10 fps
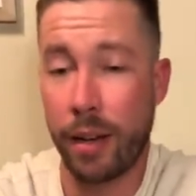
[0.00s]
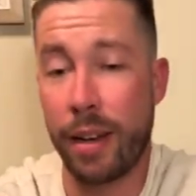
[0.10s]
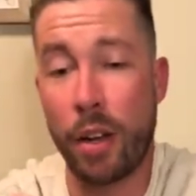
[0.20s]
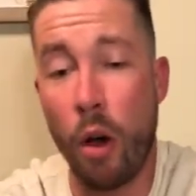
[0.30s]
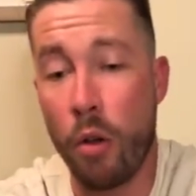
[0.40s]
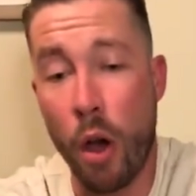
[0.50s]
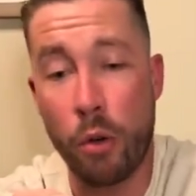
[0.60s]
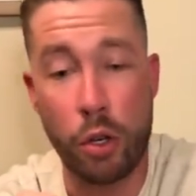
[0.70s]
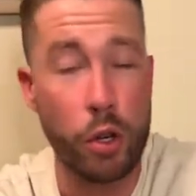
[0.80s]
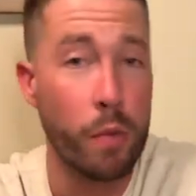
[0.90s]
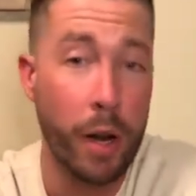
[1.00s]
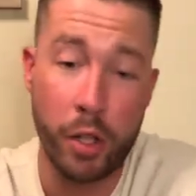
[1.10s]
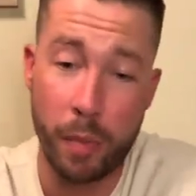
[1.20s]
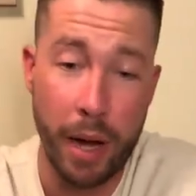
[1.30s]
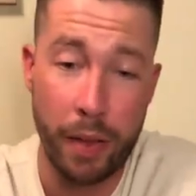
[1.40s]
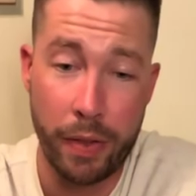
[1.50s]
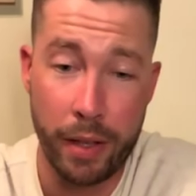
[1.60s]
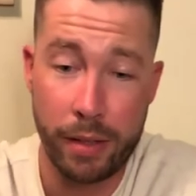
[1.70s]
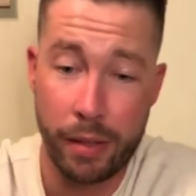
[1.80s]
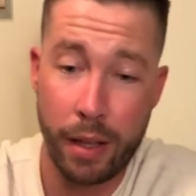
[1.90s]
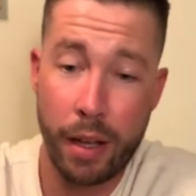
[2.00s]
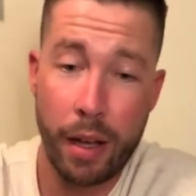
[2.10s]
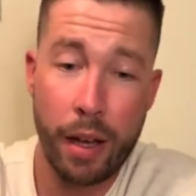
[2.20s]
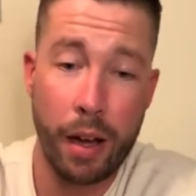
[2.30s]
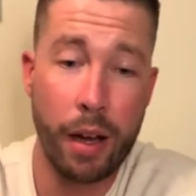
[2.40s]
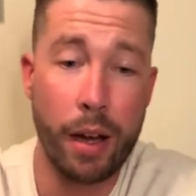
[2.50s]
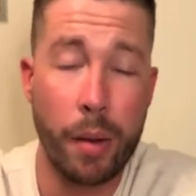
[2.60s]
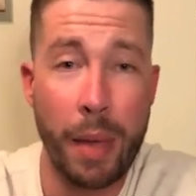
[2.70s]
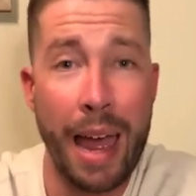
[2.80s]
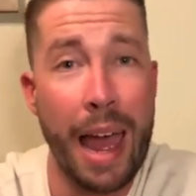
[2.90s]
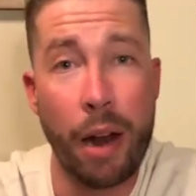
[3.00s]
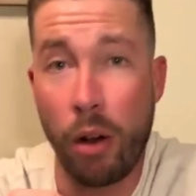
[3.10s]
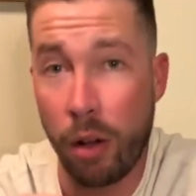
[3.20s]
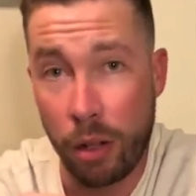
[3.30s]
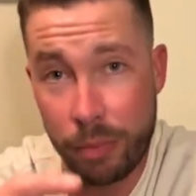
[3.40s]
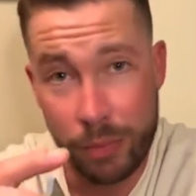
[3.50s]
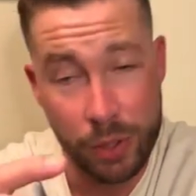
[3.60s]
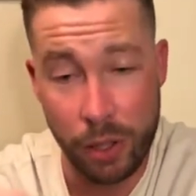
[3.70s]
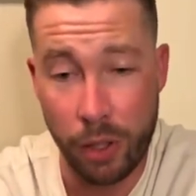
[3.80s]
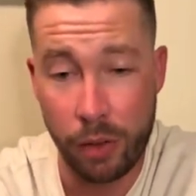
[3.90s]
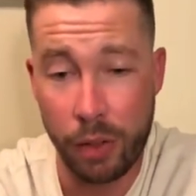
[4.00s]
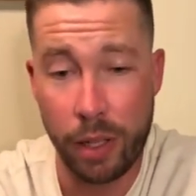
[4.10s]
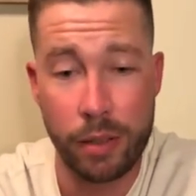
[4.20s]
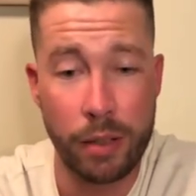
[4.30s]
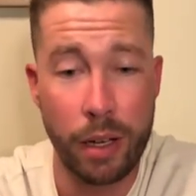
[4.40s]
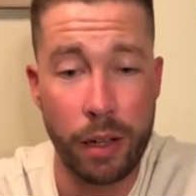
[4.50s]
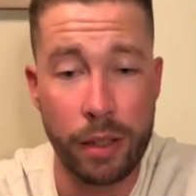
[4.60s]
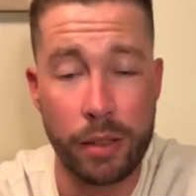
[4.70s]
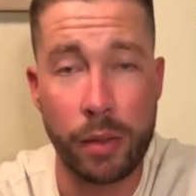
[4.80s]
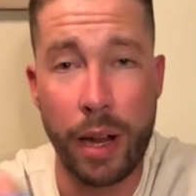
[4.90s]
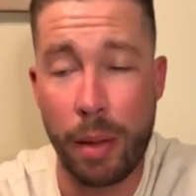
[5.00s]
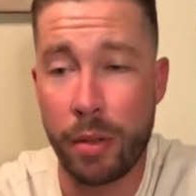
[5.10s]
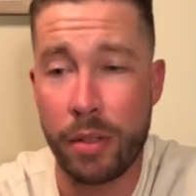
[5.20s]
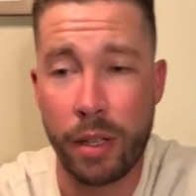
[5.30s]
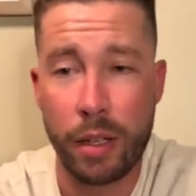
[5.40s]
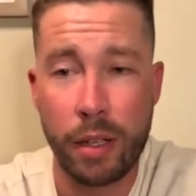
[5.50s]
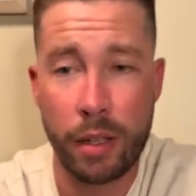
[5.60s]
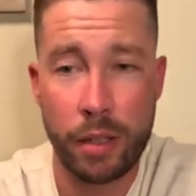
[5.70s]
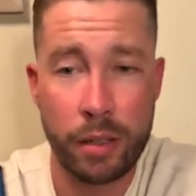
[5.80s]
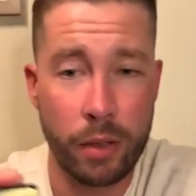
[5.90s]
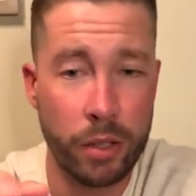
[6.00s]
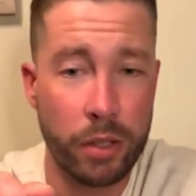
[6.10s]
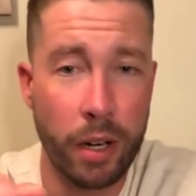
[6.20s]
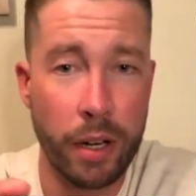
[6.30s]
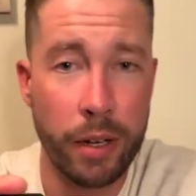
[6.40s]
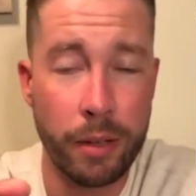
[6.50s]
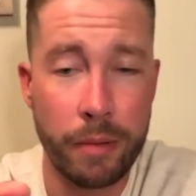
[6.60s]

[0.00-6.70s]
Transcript: Don't know too much about this at all, so let's see what happens. So we're gonna start here.